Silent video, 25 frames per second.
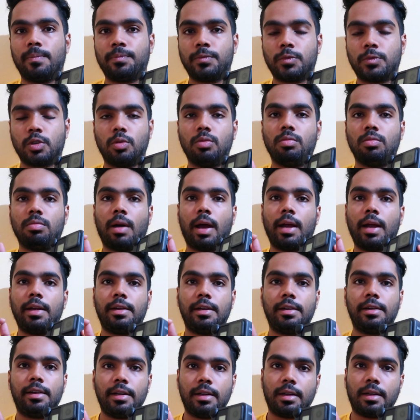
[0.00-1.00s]
So I
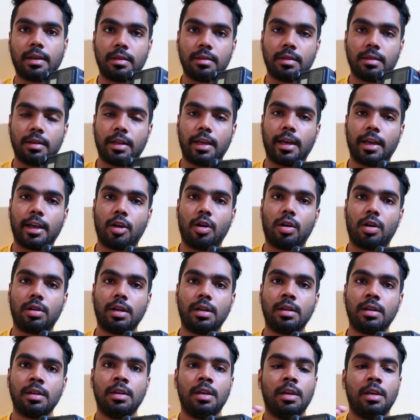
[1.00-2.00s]
did it the day I got
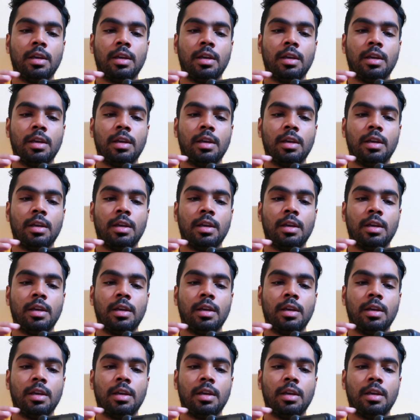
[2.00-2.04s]
it.